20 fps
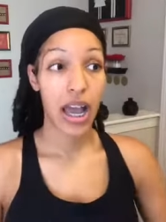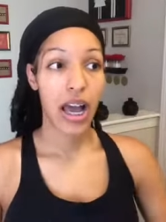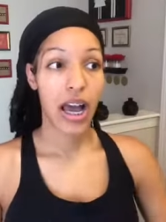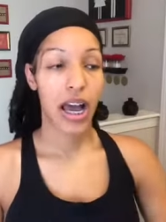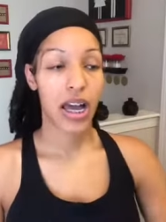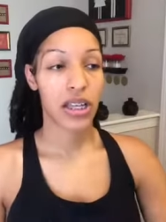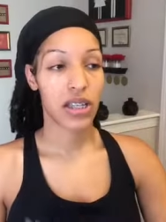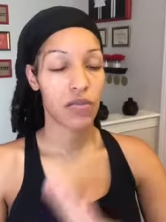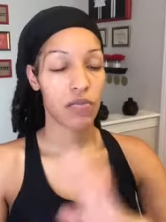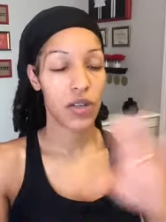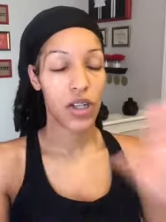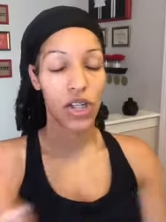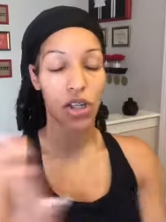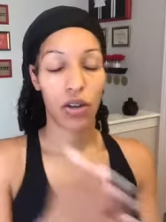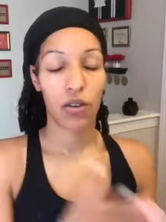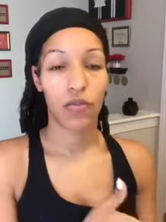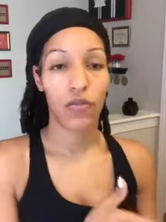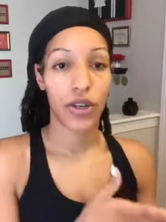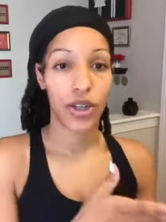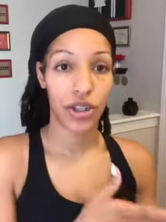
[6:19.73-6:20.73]
I switch
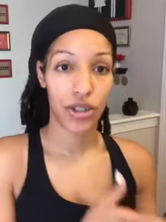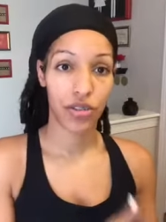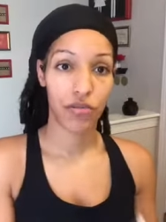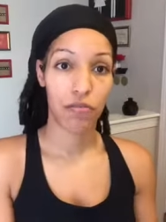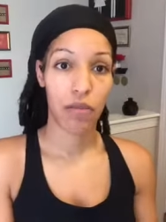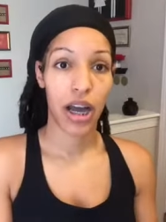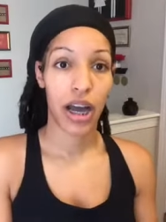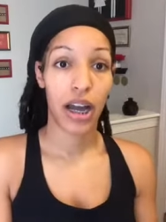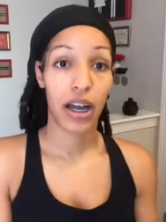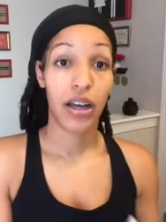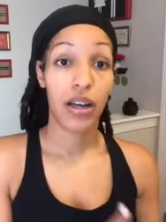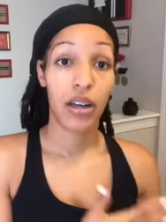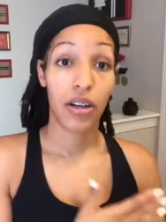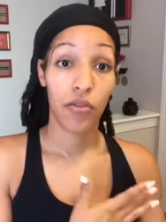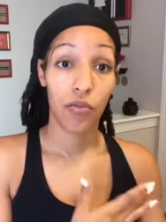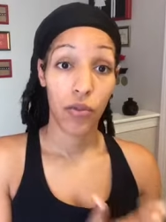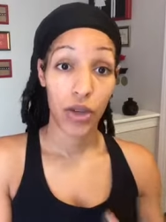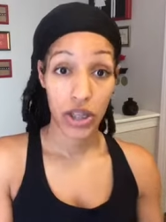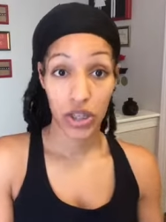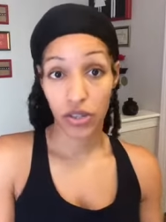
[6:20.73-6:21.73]
over to my
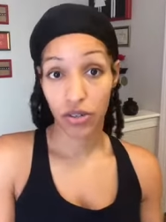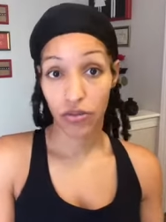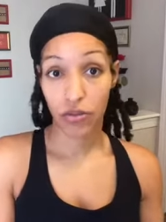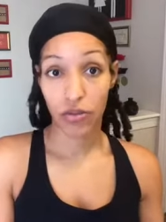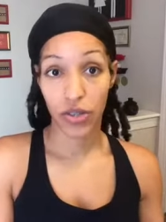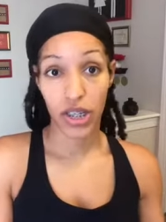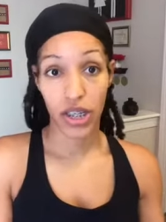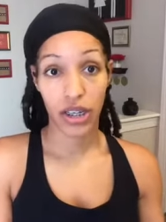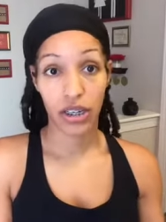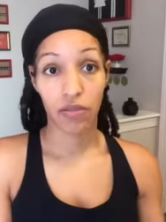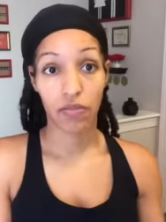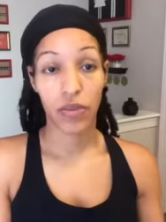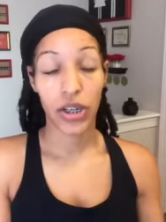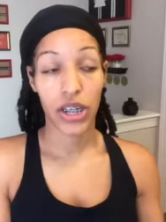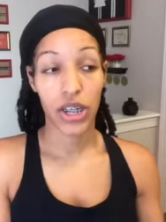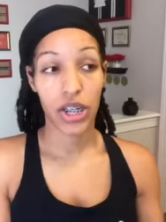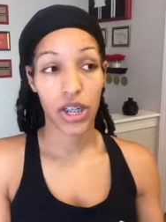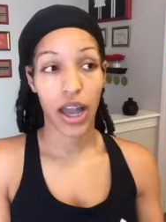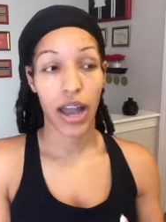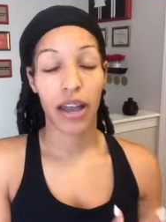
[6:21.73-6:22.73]
winter routine,
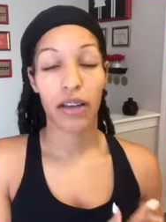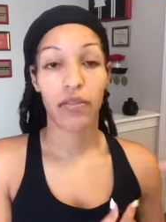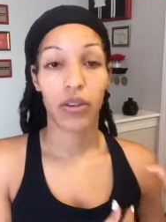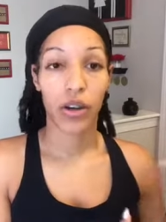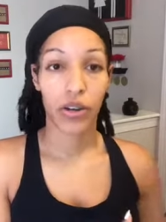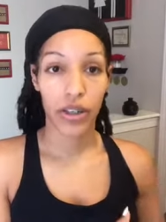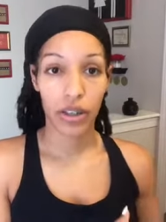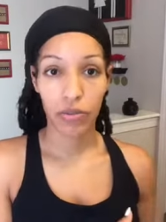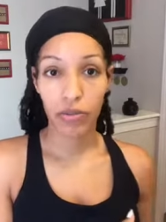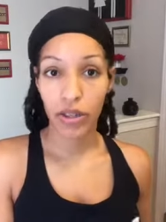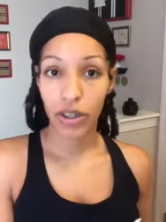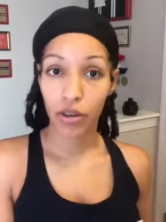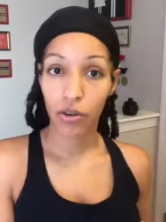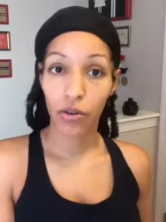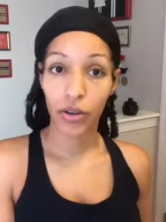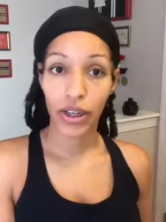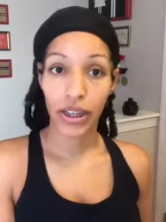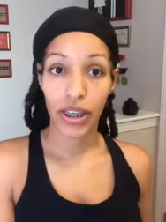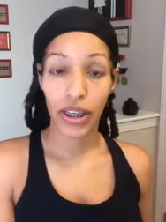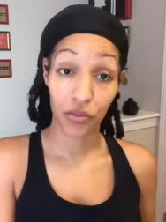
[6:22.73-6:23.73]
which I have already
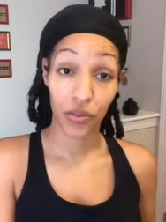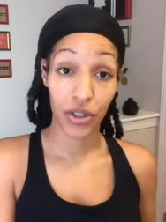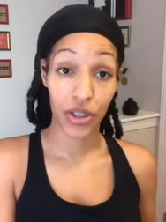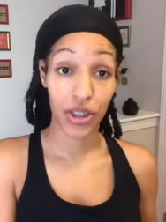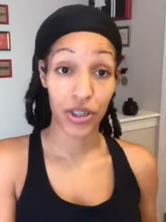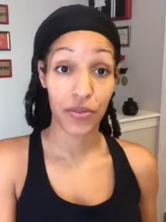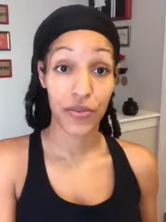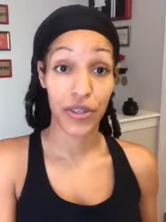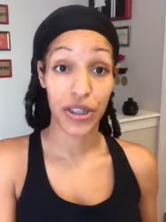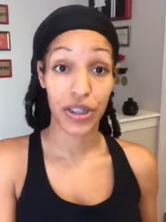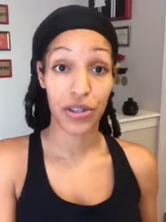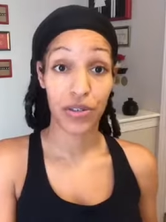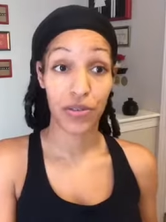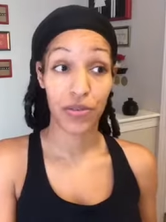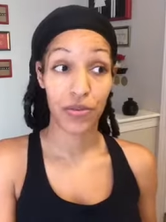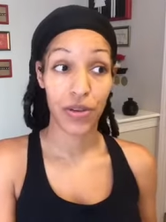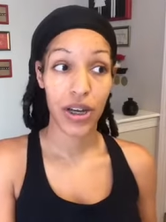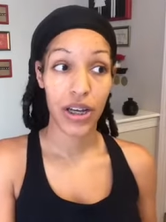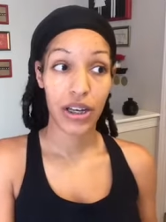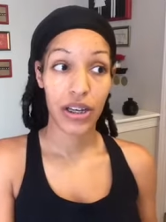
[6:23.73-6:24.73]
recorded for you
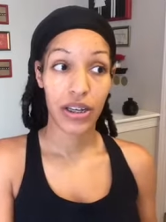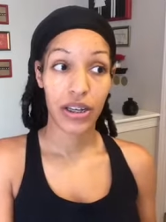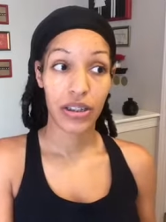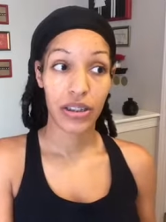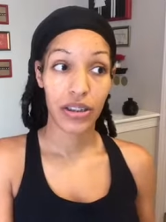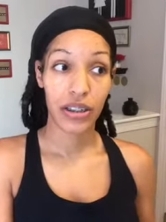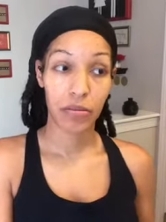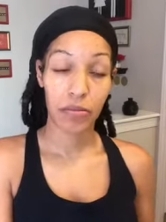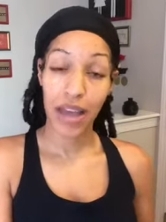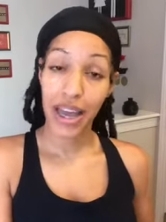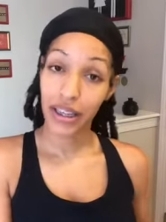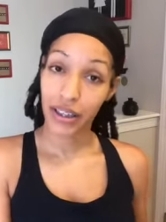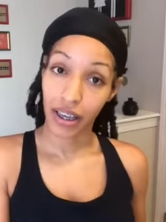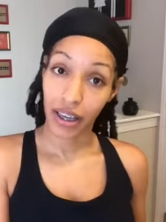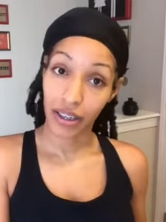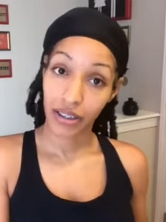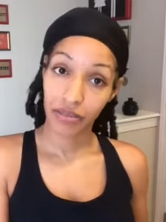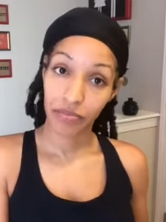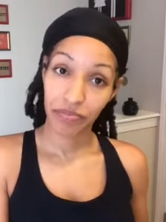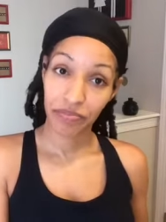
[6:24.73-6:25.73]
to look back
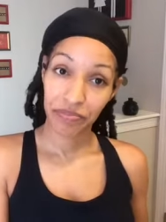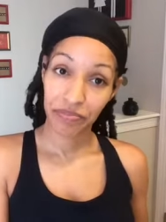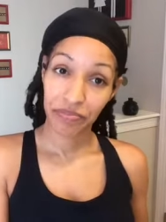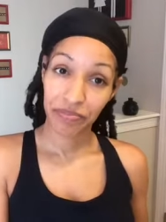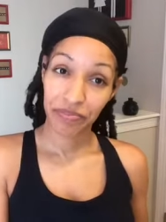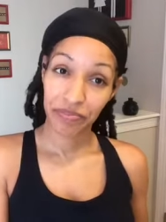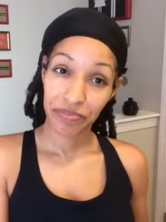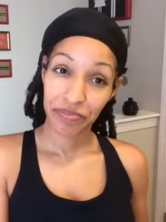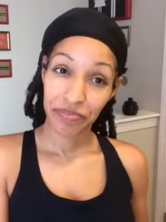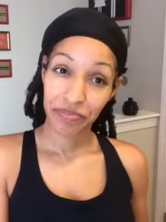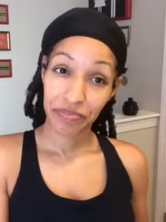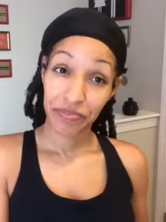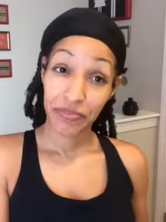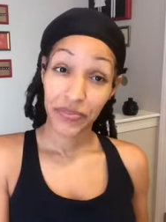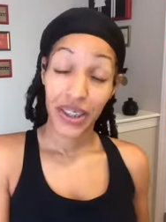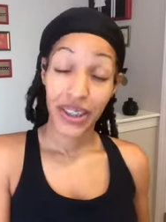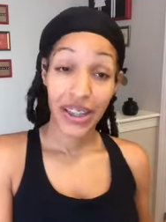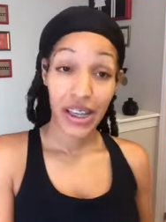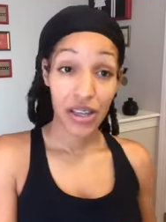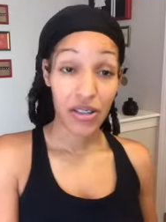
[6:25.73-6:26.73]
at.
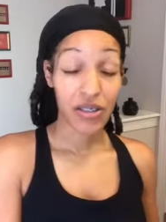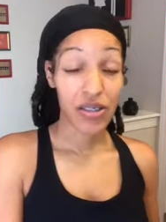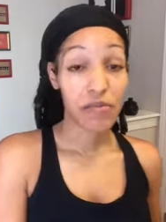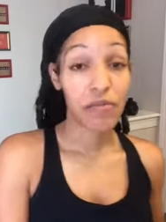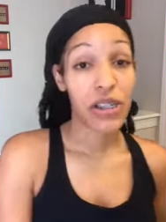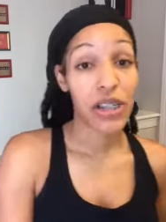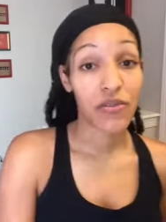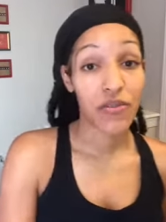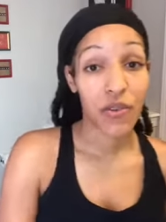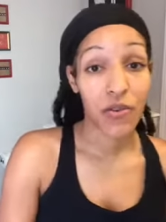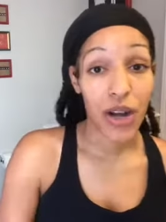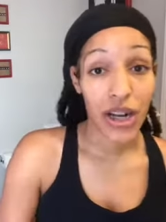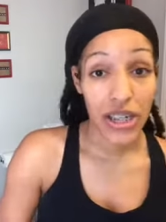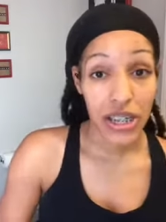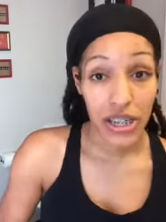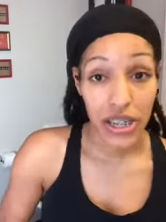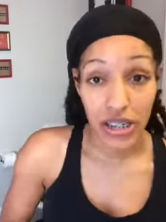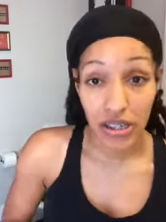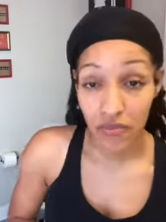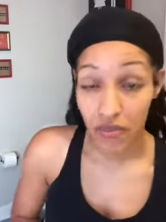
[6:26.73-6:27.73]
Thank you so much for
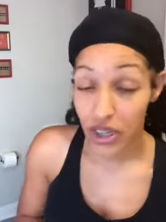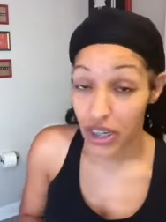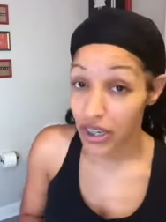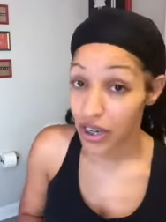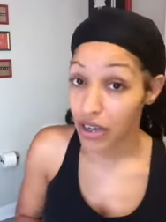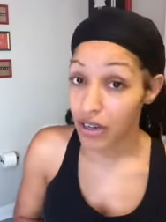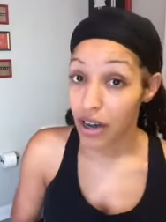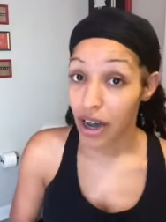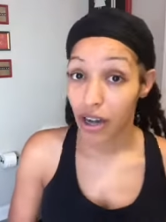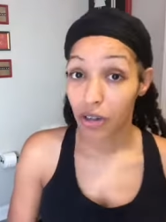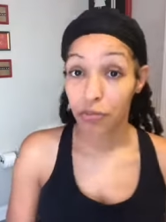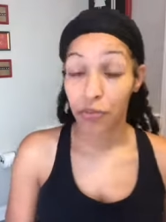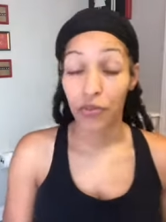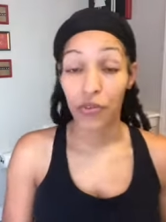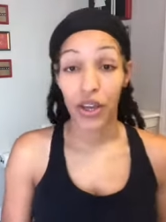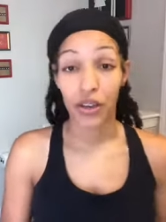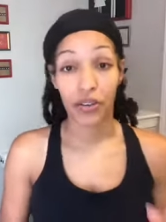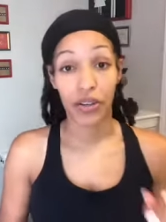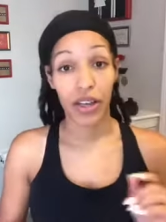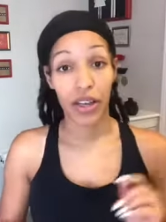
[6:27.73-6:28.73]
watching this video. I hope you
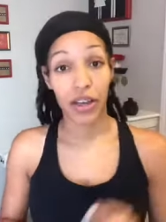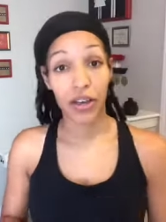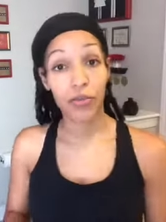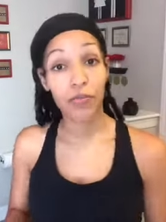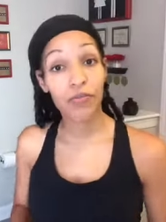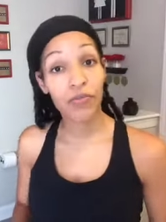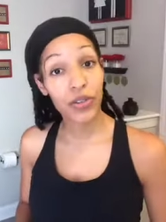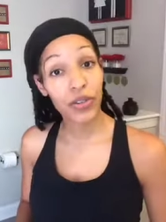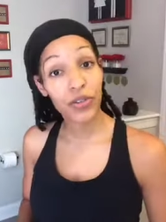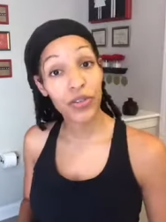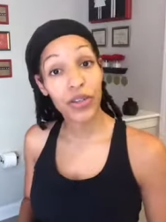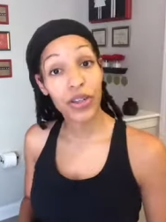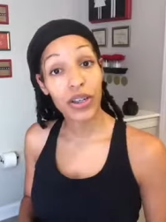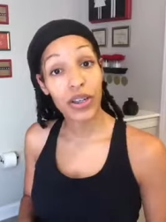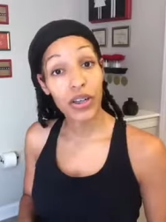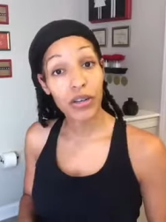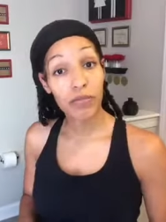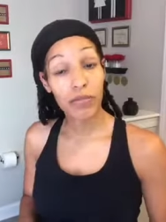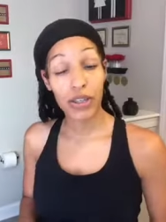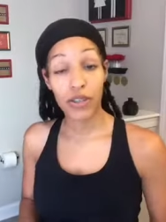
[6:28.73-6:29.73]
found it helpful.
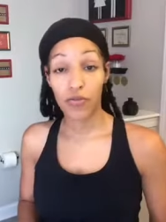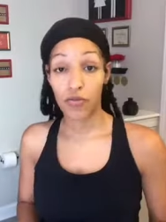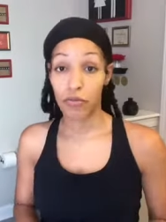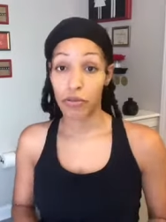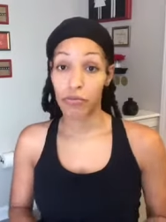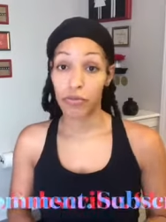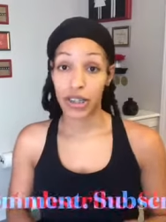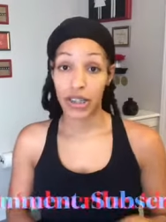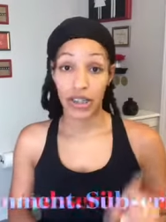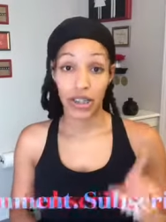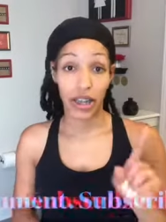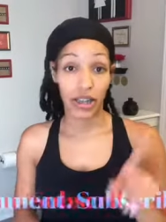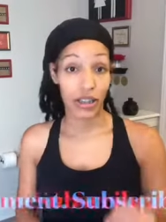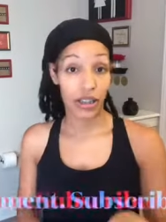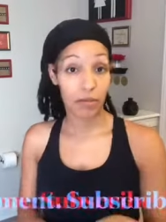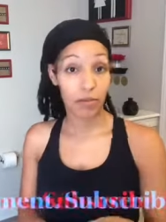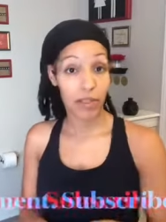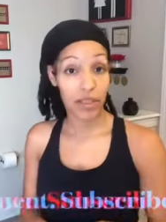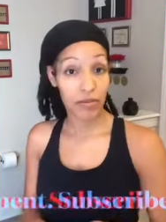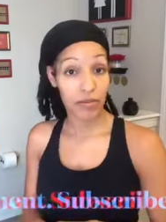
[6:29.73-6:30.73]
Please remember to like,
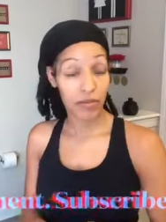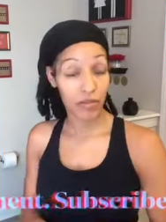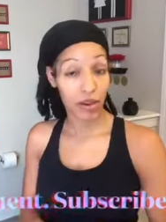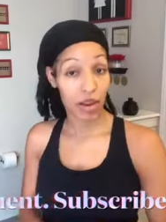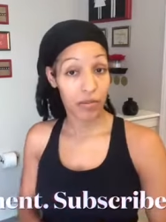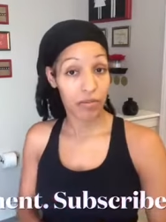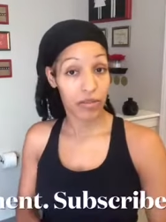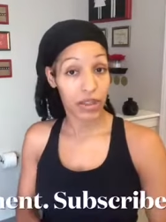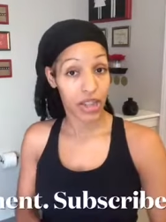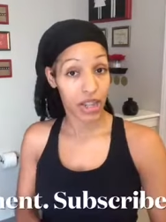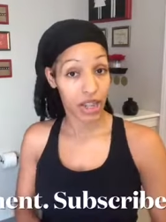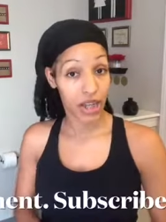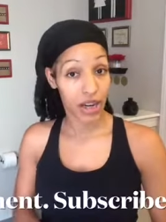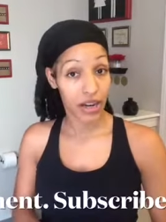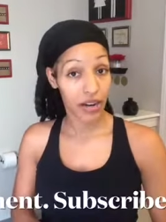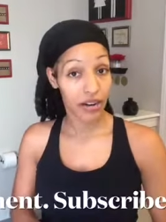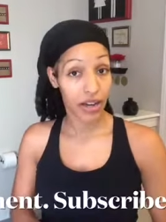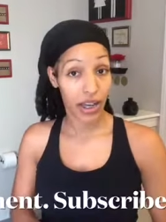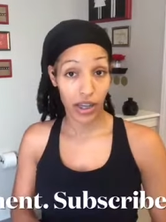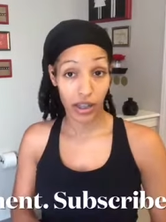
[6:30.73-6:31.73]
comment, subscribe, and share,
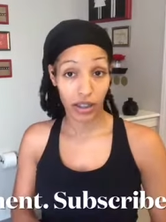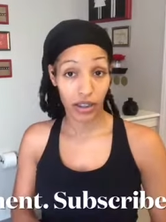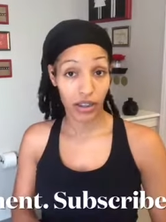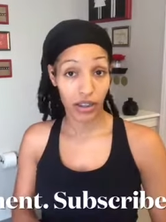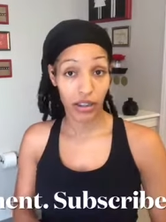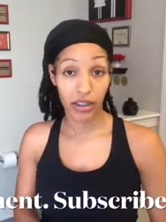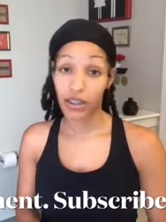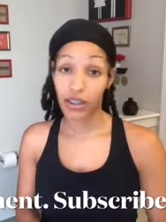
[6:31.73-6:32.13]
and